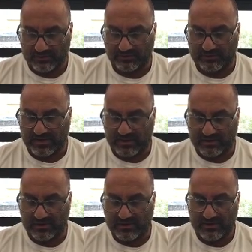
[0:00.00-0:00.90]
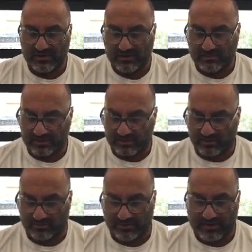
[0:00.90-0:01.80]
this down, bring the
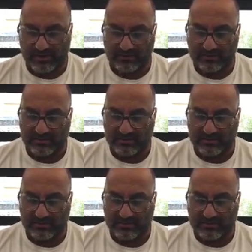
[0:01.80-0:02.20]
arm down,